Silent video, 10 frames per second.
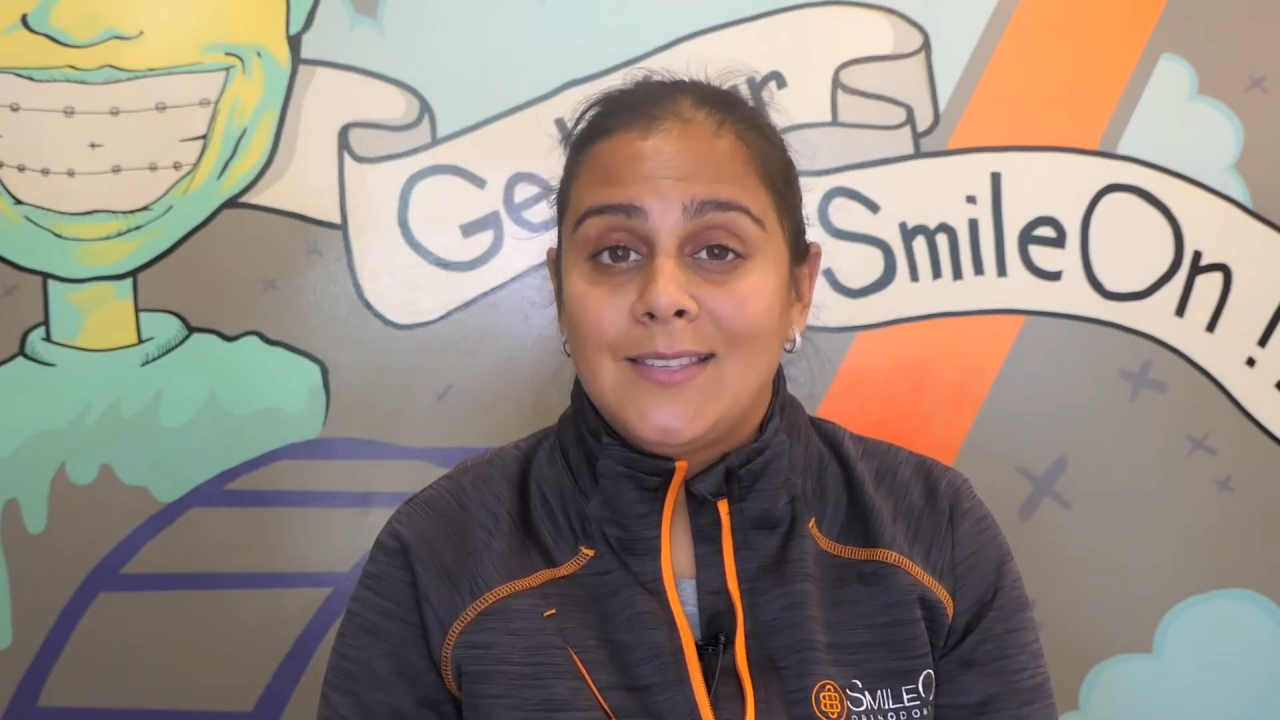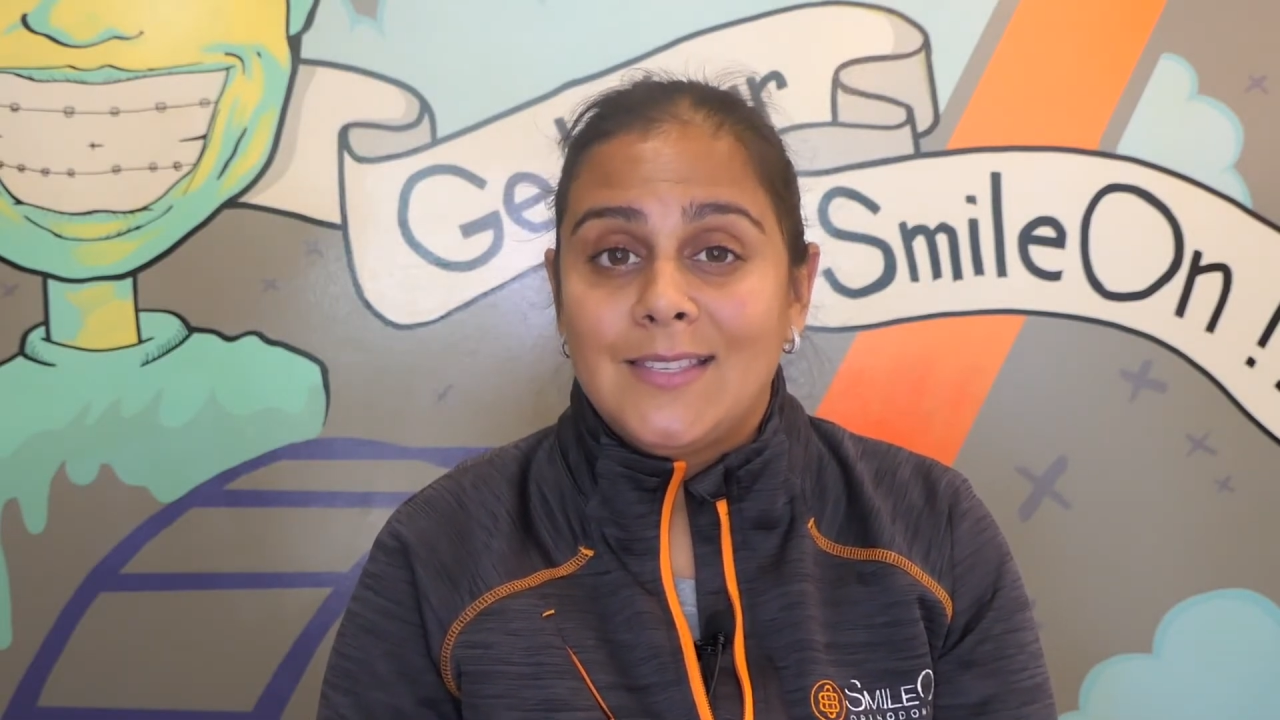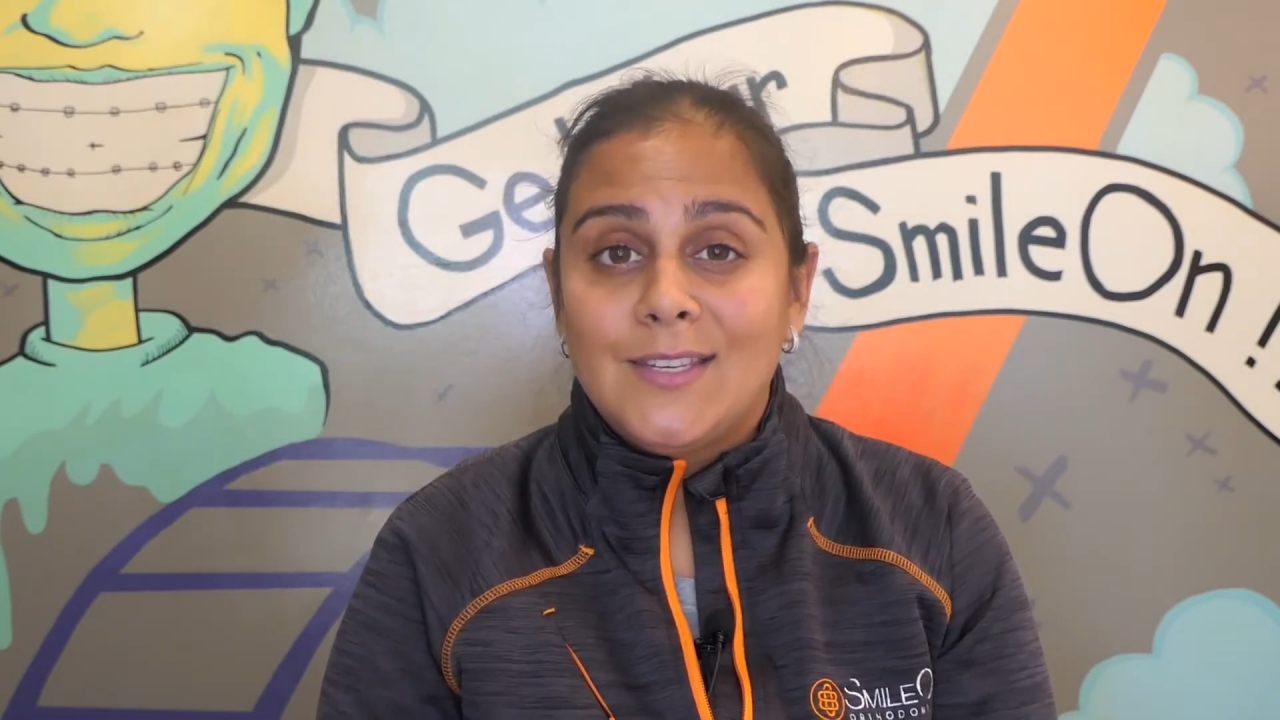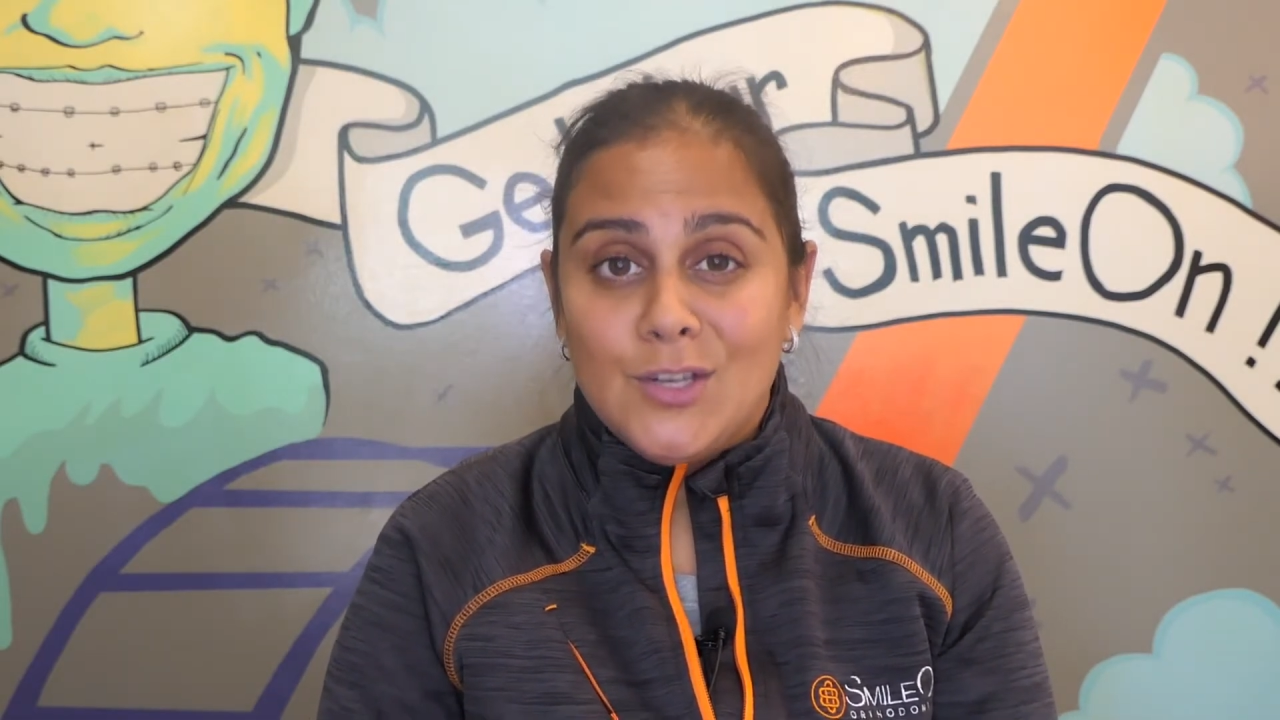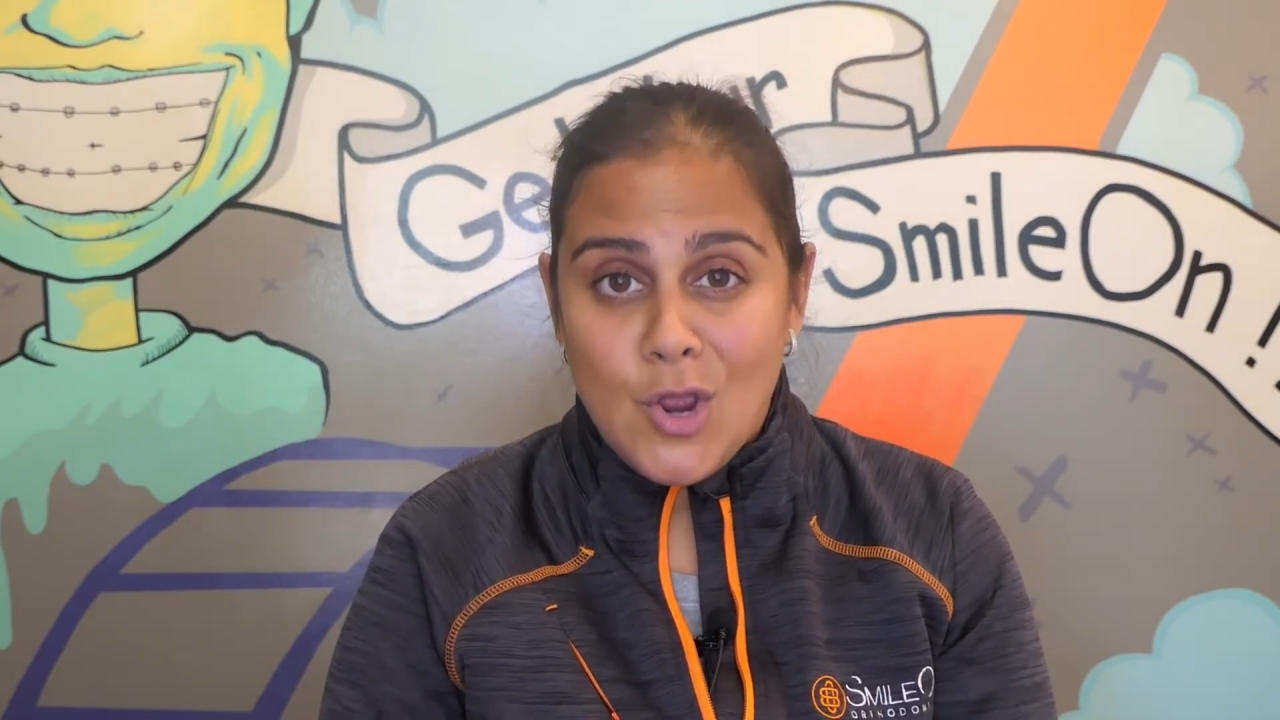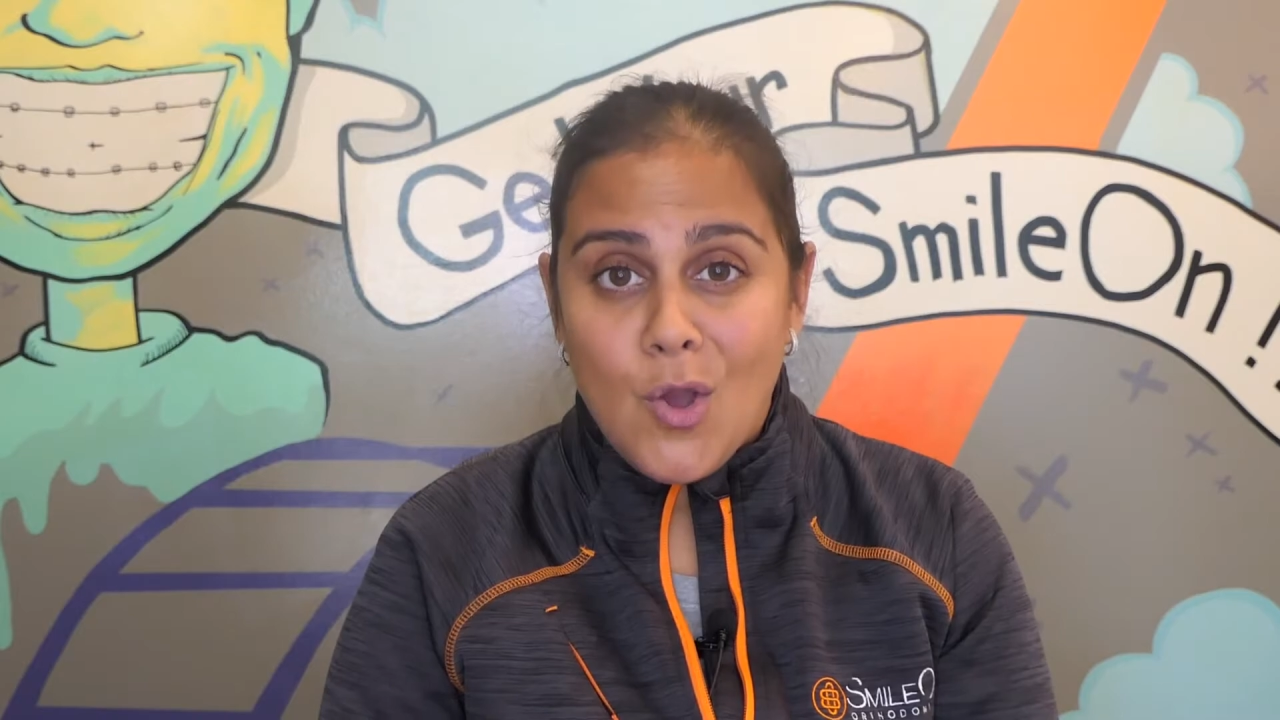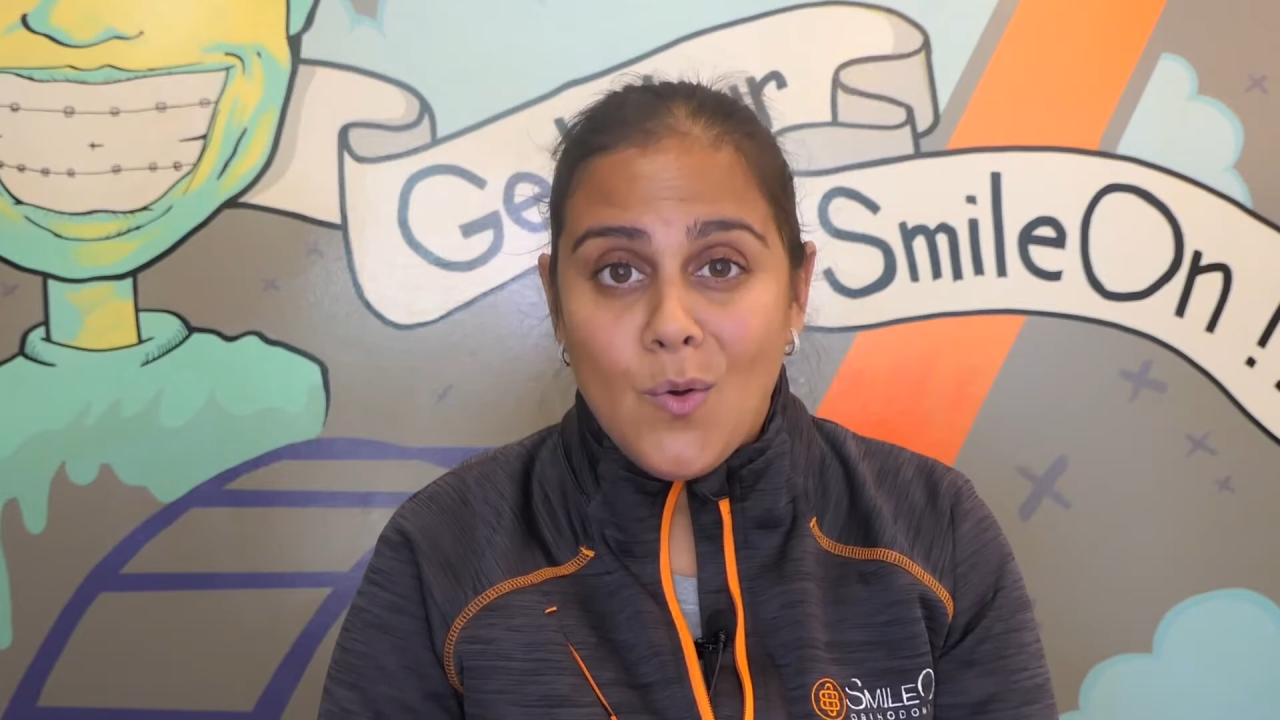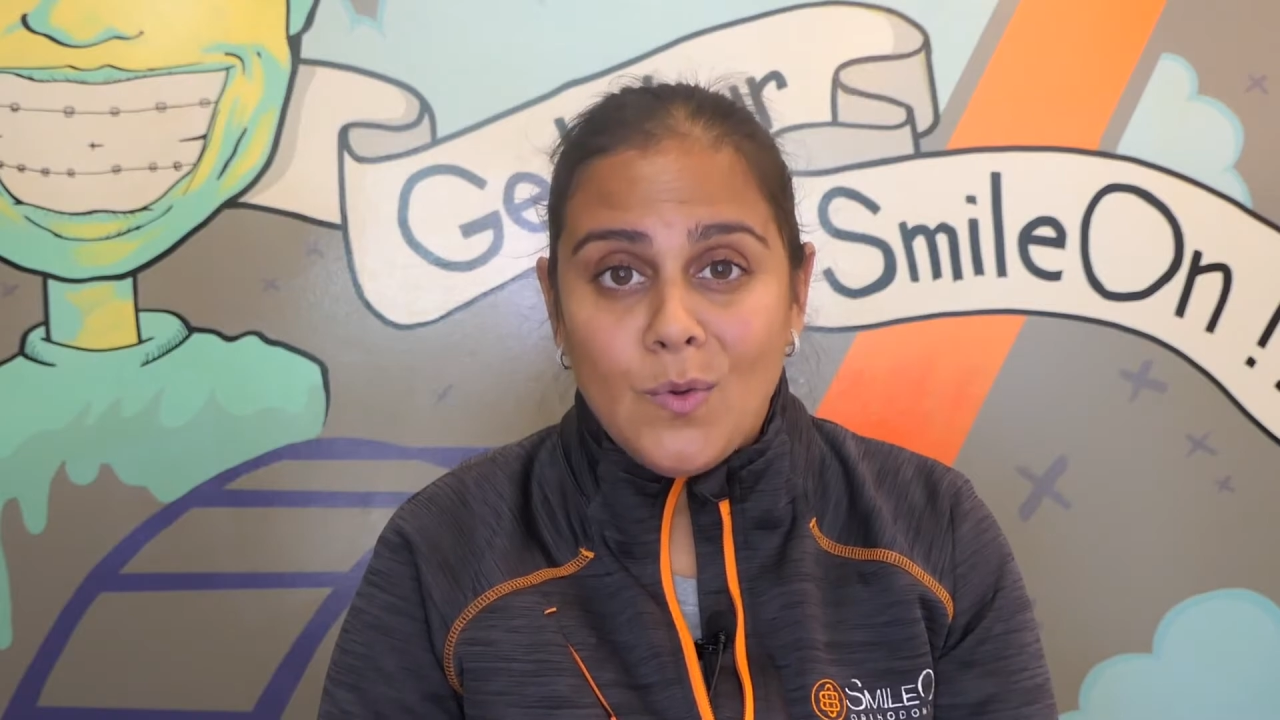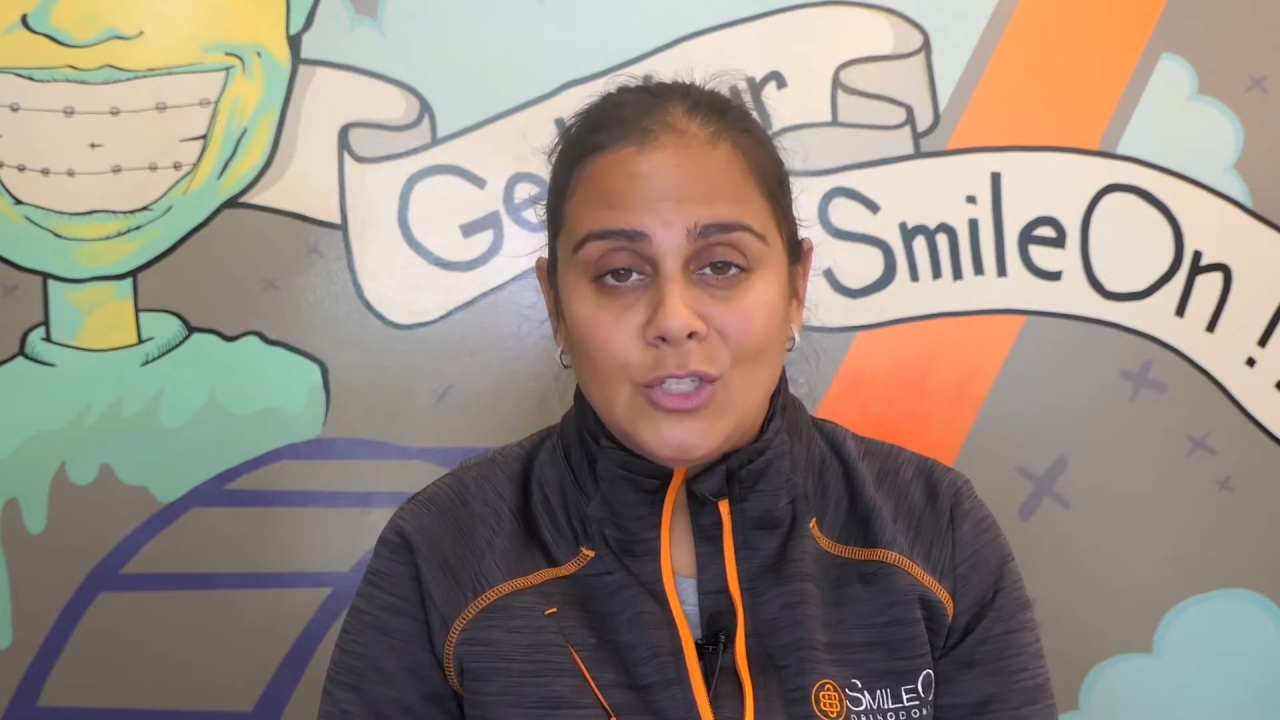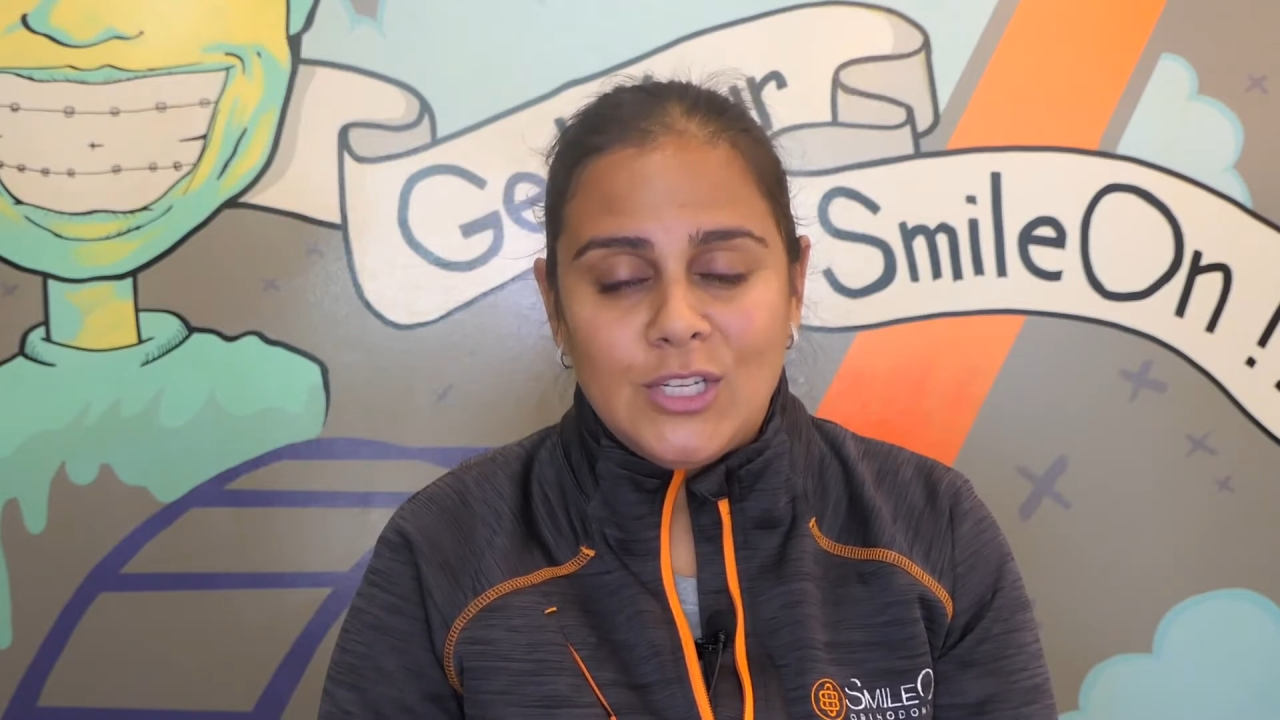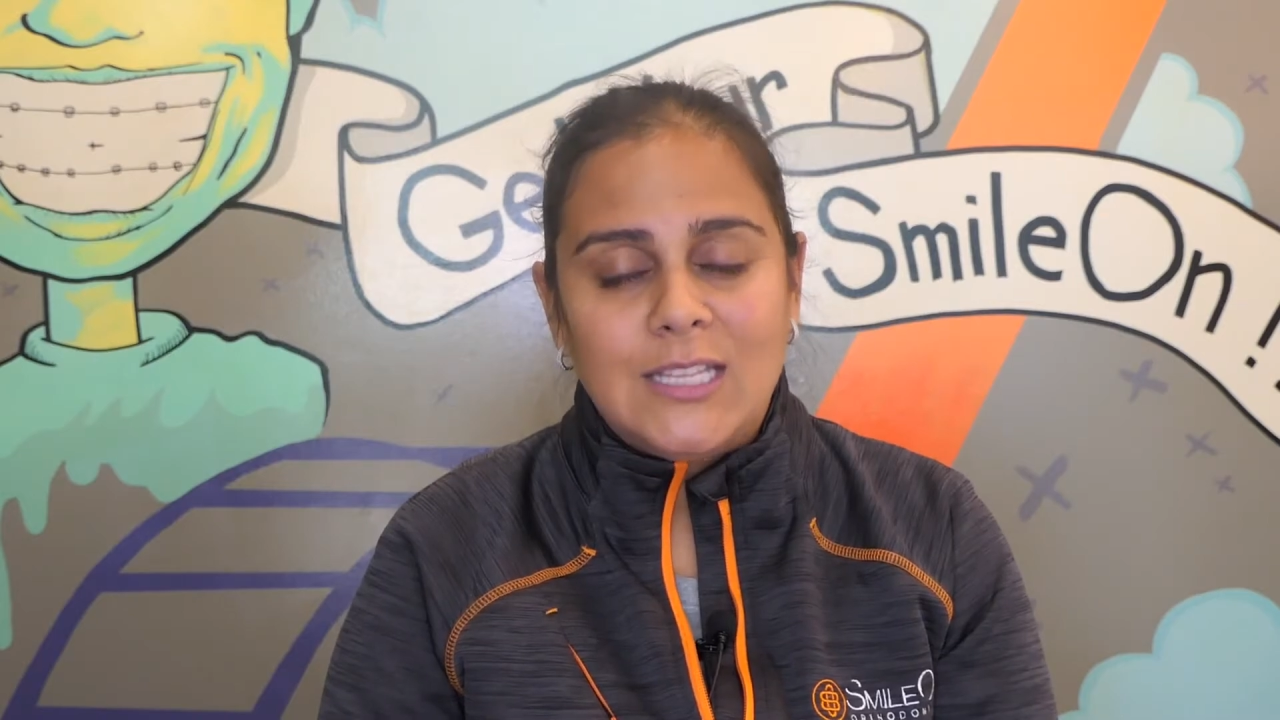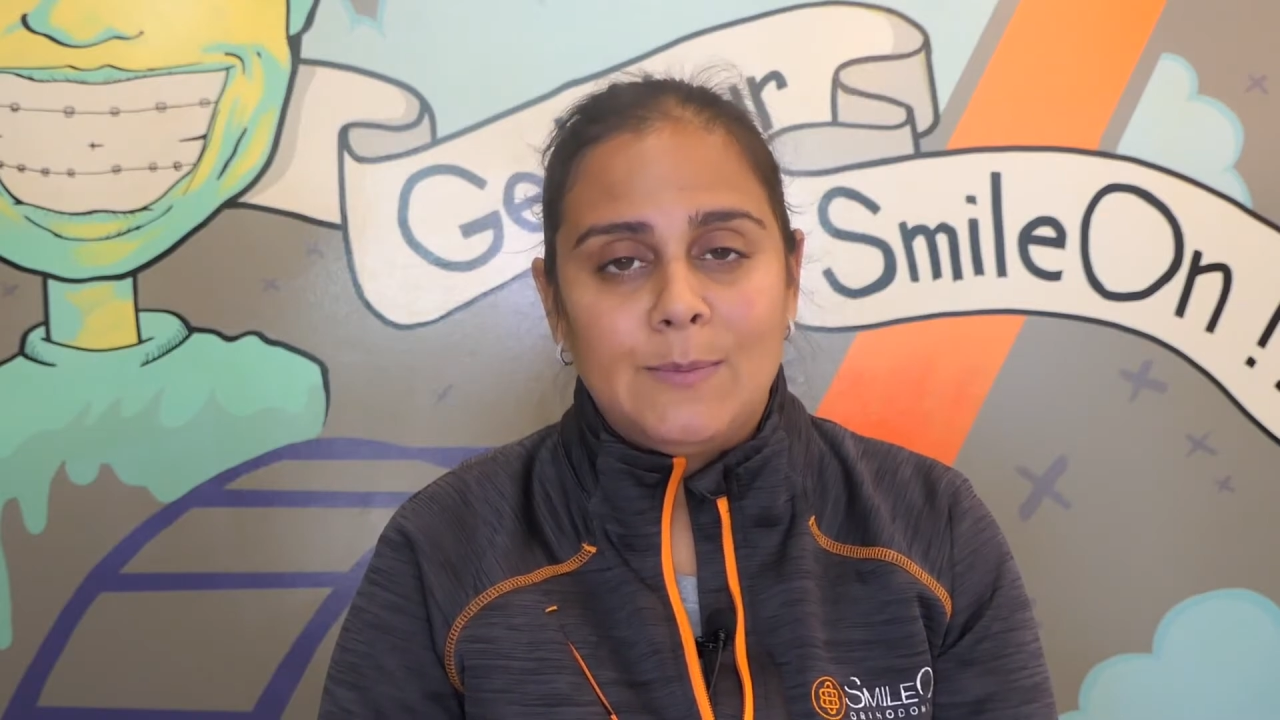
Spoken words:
assistant know when she